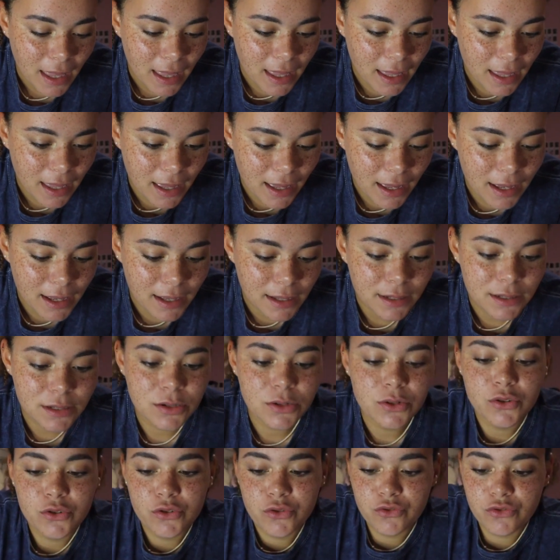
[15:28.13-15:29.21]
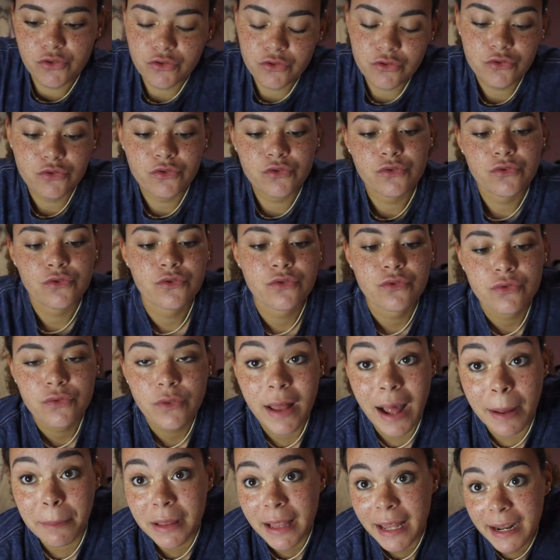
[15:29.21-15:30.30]
And
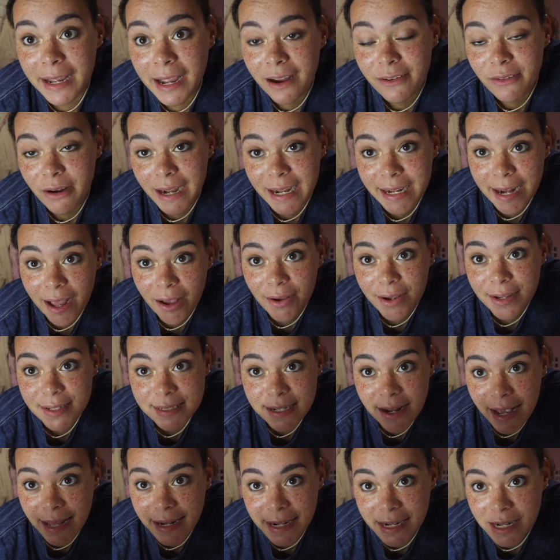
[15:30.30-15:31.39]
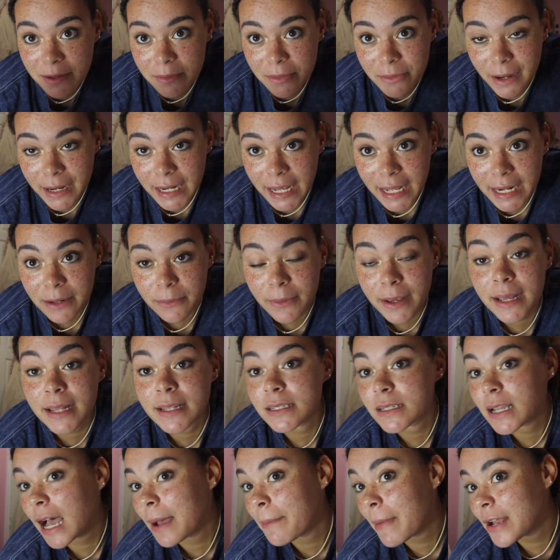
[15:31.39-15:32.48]
I'm glad I got ready now because now I need to be ready
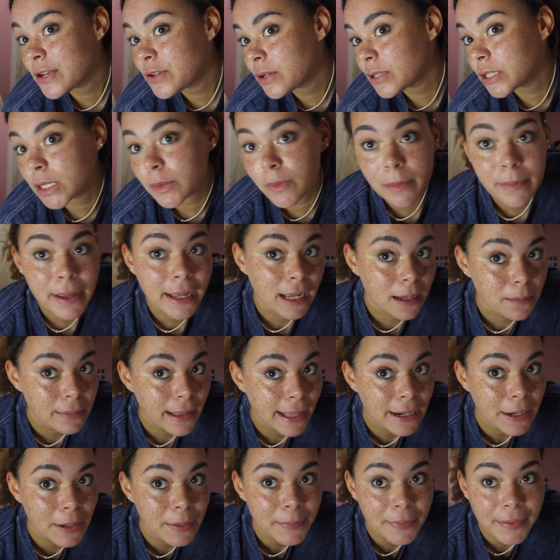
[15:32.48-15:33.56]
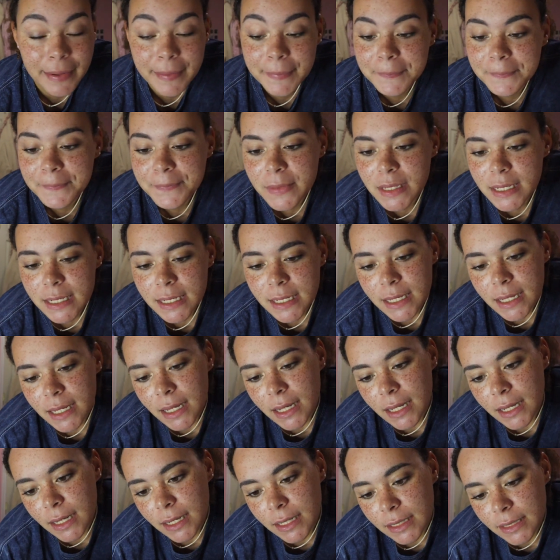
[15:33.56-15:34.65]
anyways. I might do a little more makeup later, but
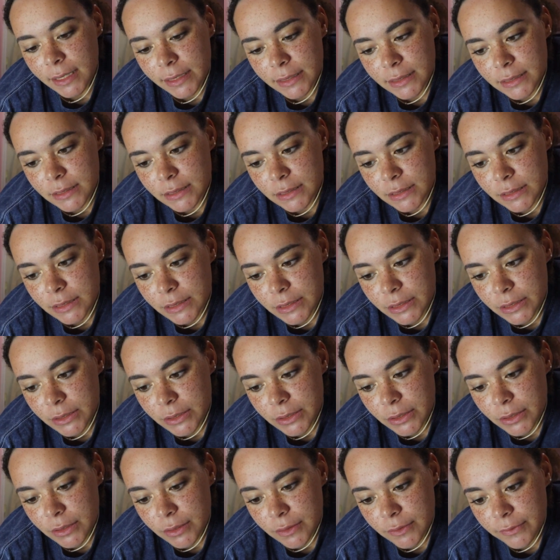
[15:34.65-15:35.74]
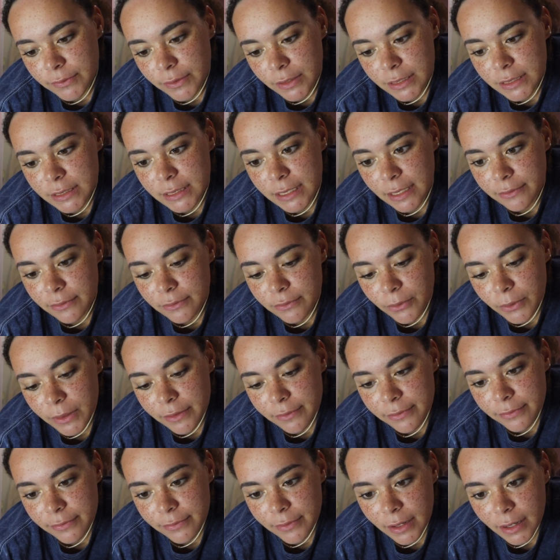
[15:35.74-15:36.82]
let's do for
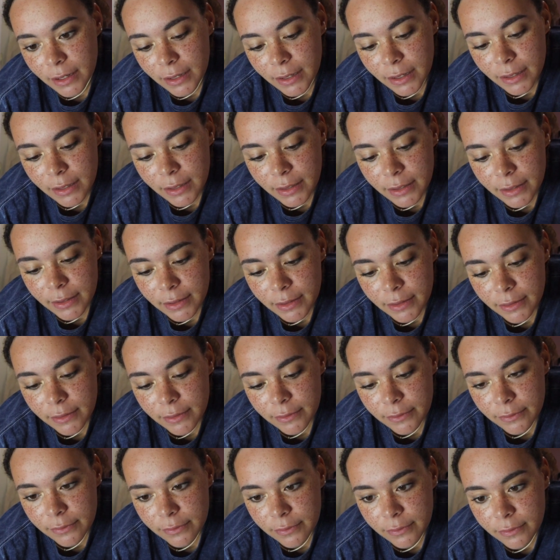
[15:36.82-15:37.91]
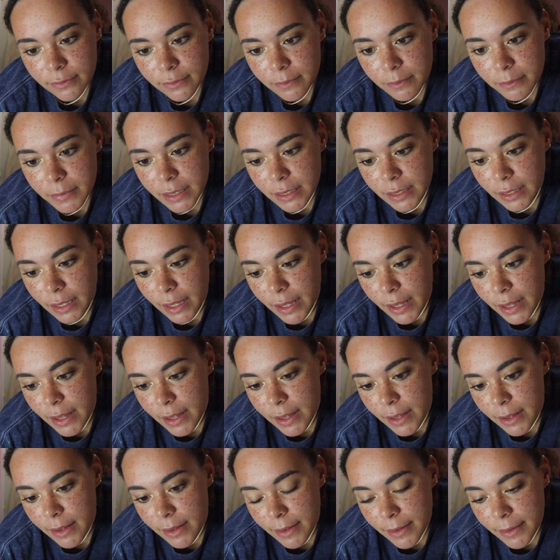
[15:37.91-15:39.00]
7:45
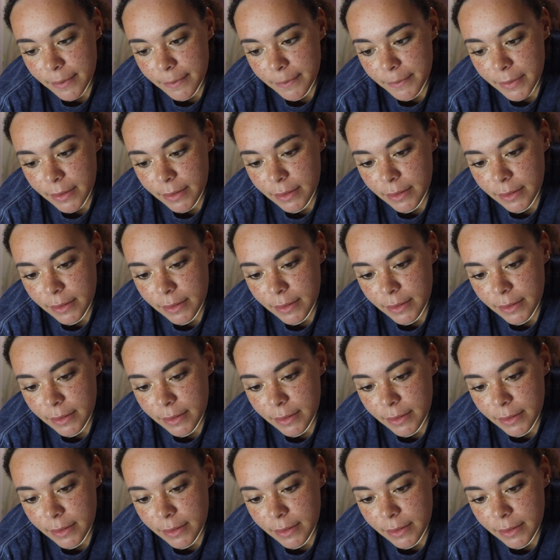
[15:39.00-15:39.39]
p.m.